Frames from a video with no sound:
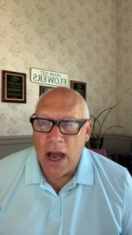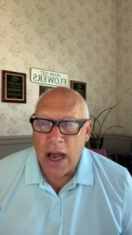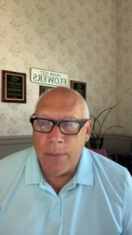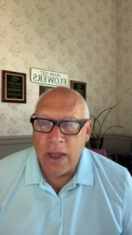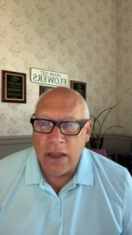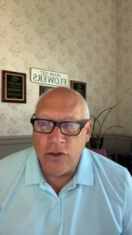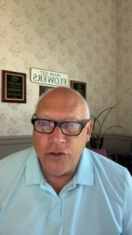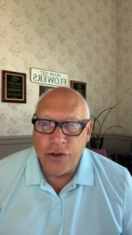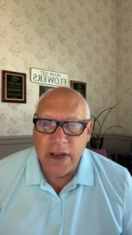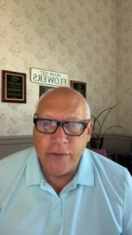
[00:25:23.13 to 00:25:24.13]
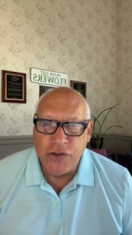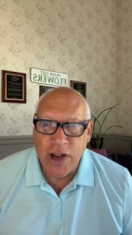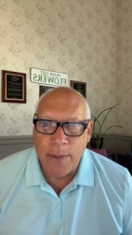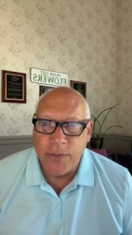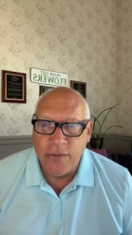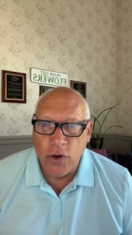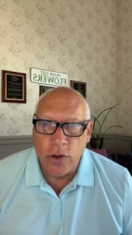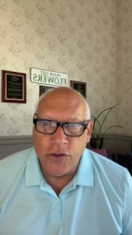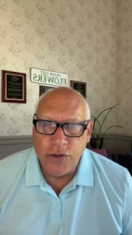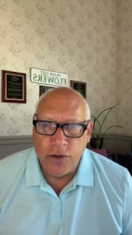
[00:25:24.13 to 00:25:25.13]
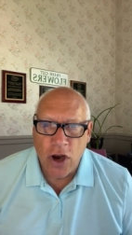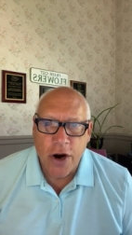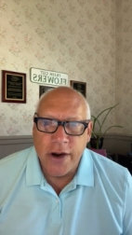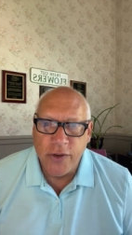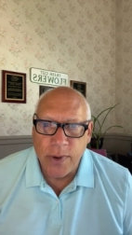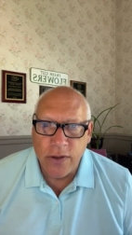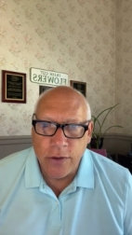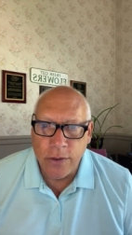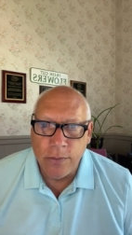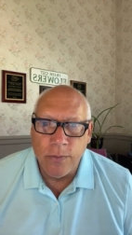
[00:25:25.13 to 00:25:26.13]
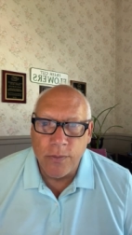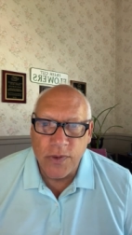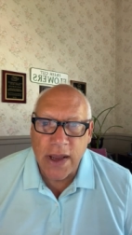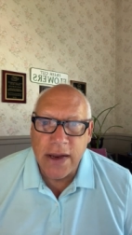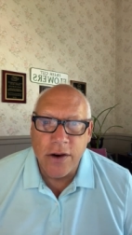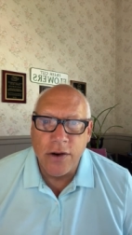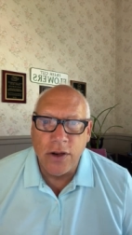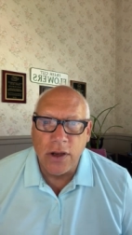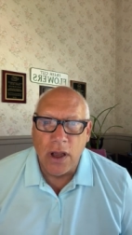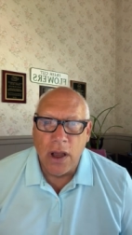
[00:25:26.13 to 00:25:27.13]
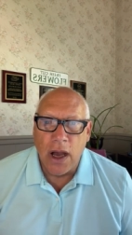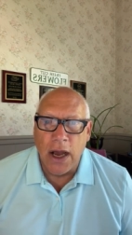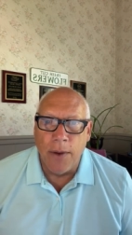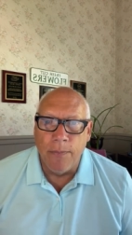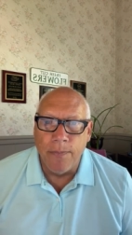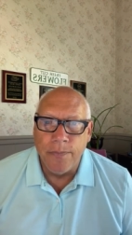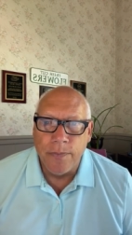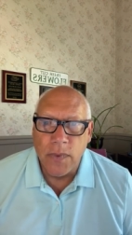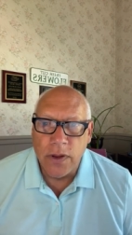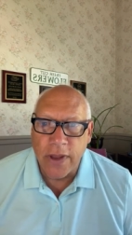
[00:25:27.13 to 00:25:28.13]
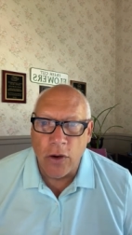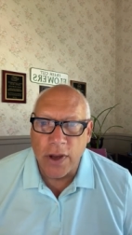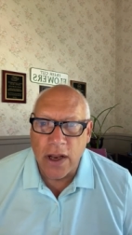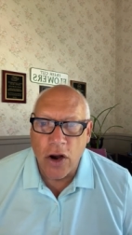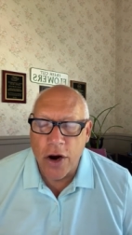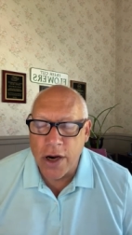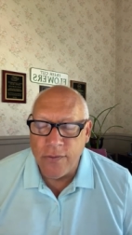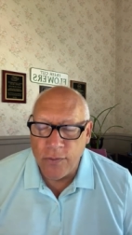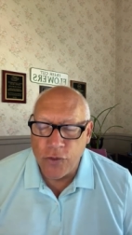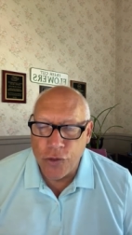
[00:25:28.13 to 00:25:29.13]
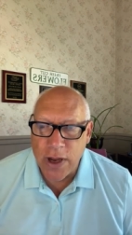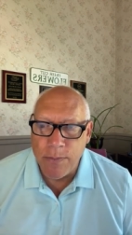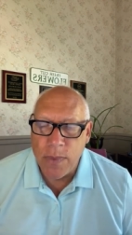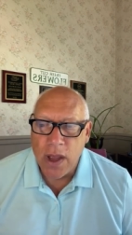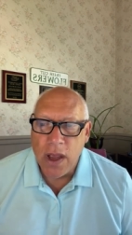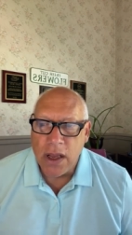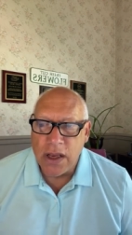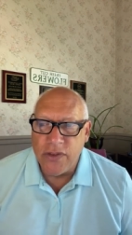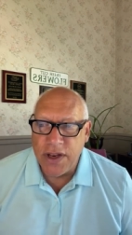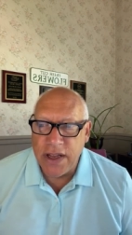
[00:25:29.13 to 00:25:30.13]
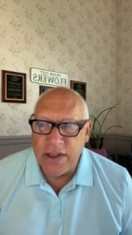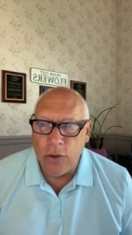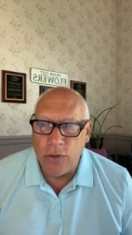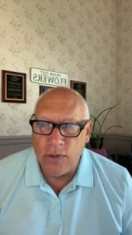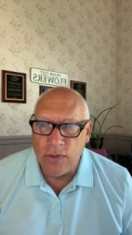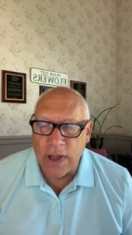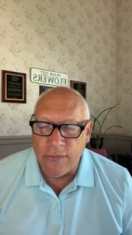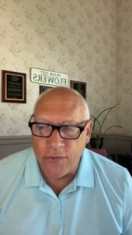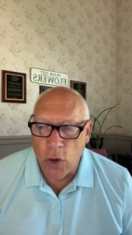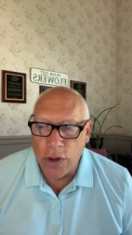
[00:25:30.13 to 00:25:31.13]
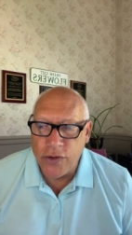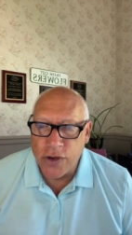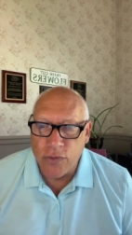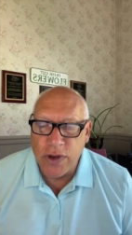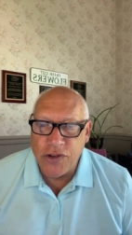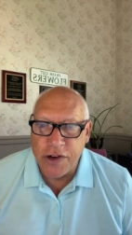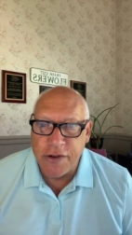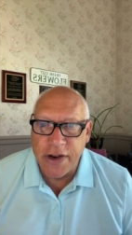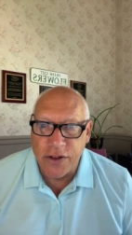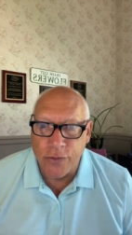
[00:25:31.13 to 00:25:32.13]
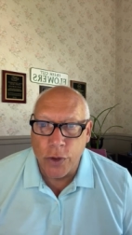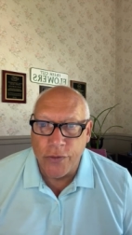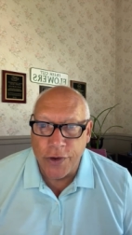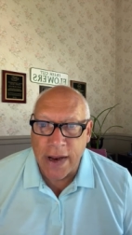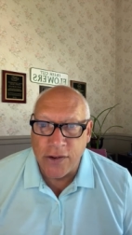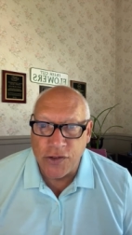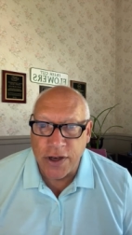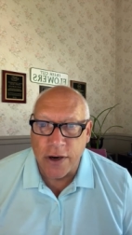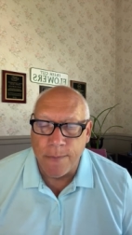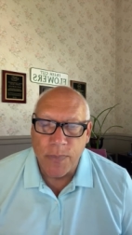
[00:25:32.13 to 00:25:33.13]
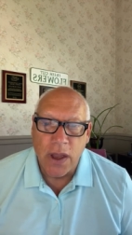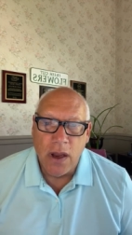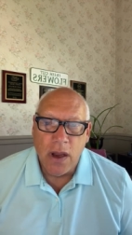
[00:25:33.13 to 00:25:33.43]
Um, and you should never chop the foliage hard, is what you're say here. Um, they don't get a hard trim because they need those that foliage to regenerate the root for next year.